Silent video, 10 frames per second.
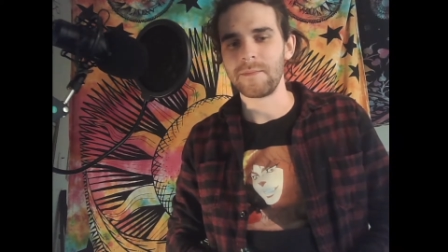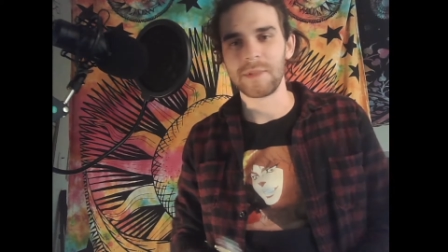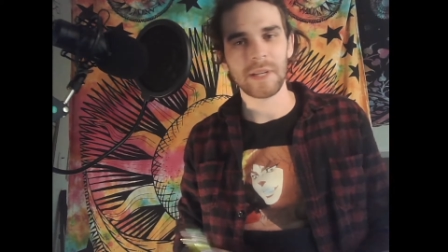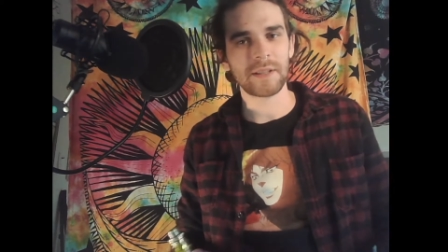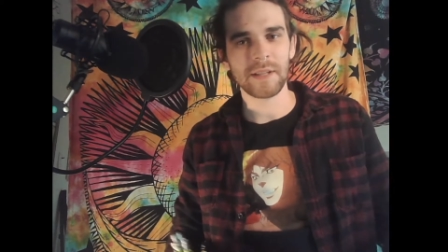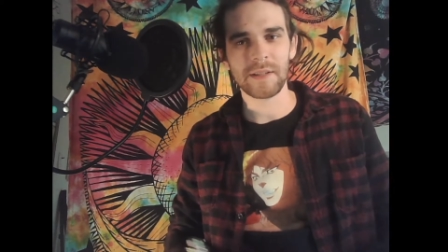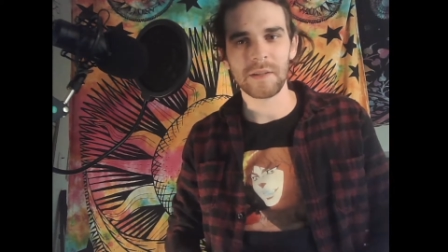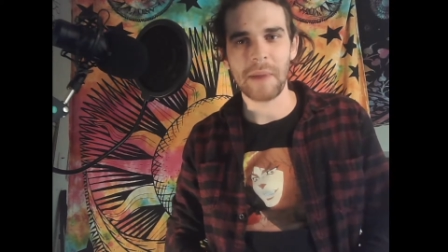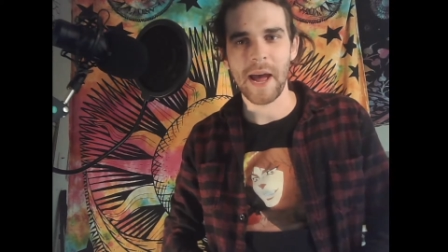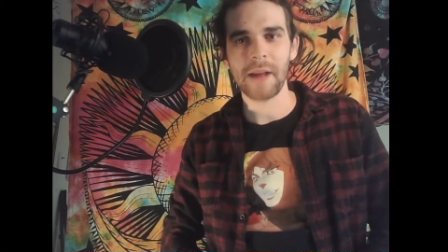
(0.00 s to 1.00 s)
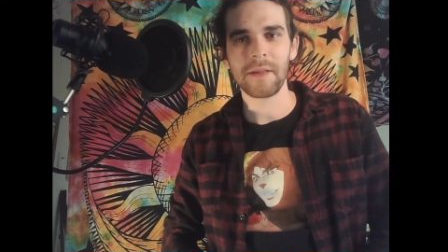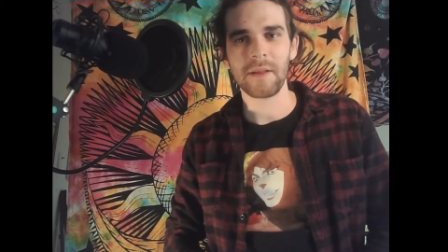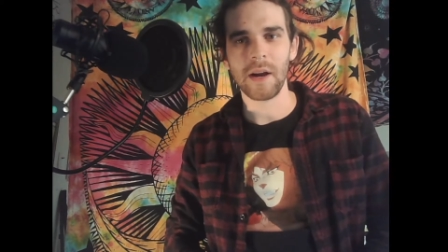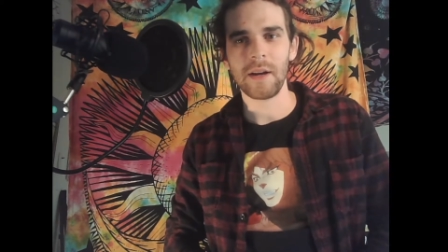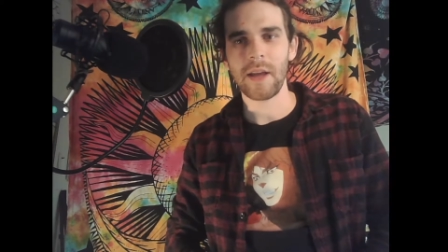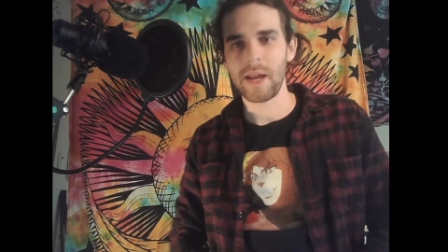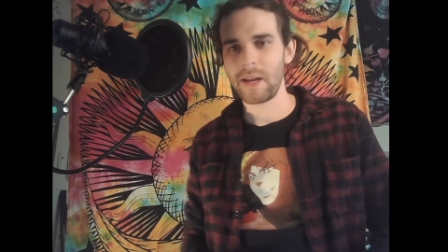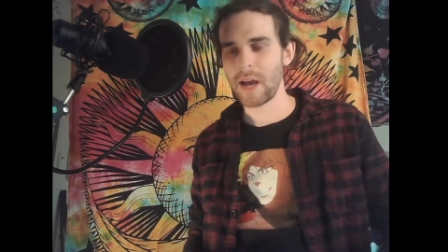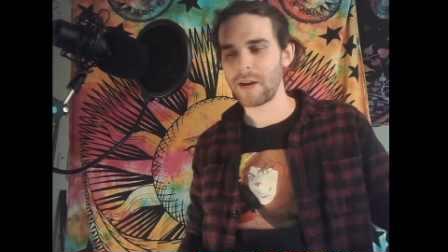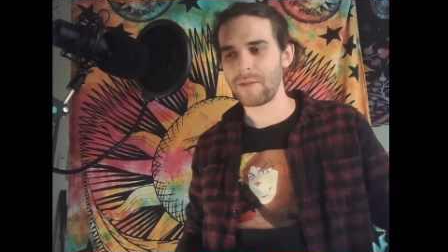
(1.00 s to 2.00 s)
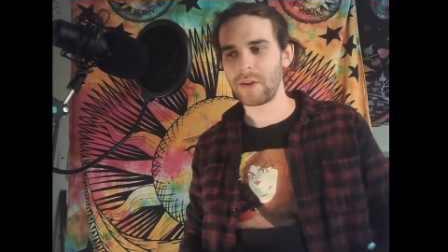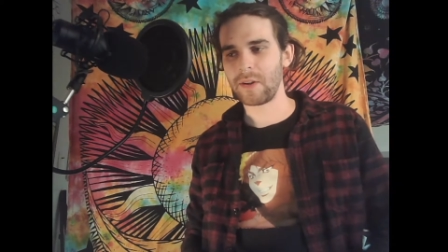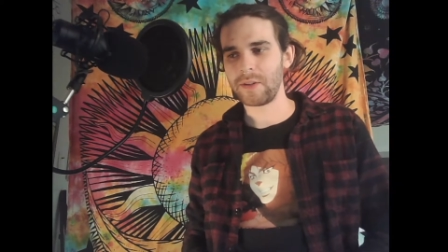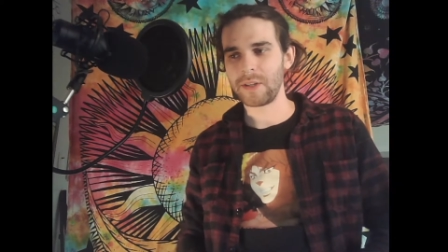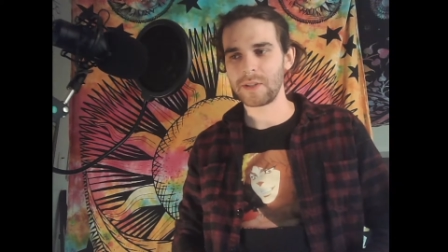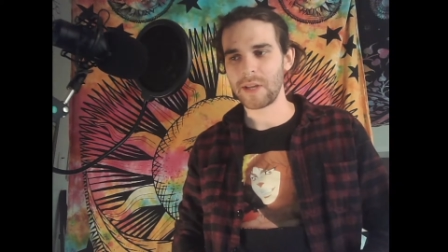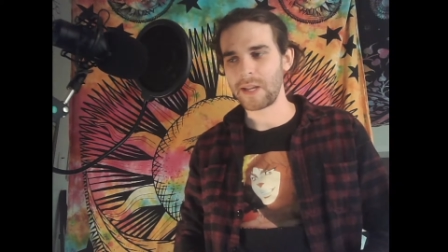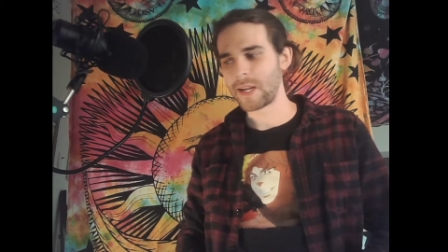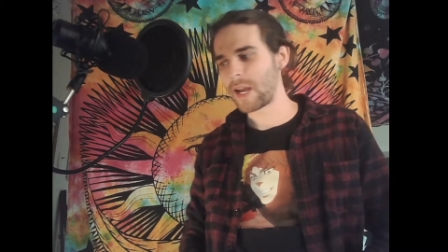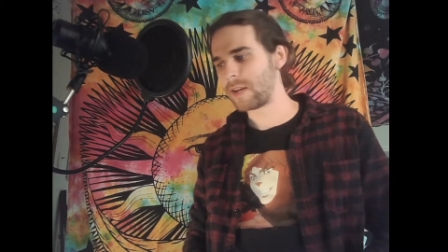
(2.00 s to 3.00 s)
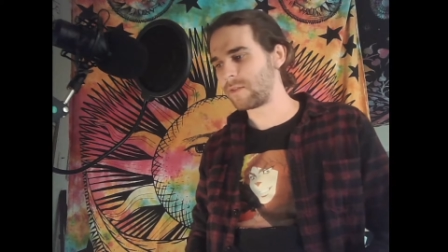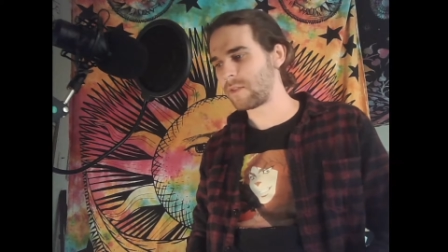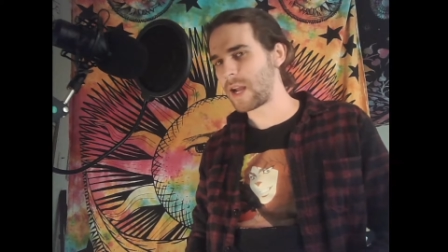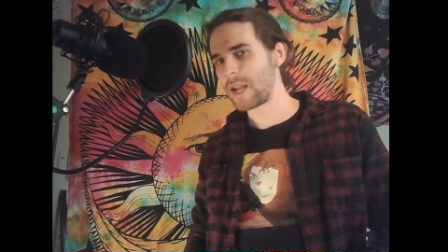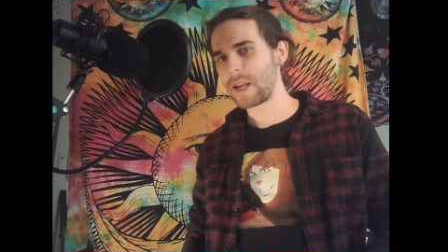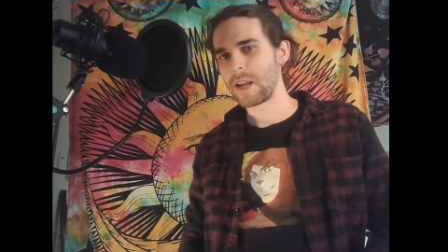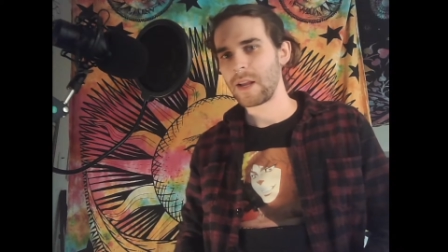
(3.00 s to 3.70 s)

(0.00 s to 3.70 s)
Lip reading: sickness is bad. Duh. Any kind of illness, any kind of like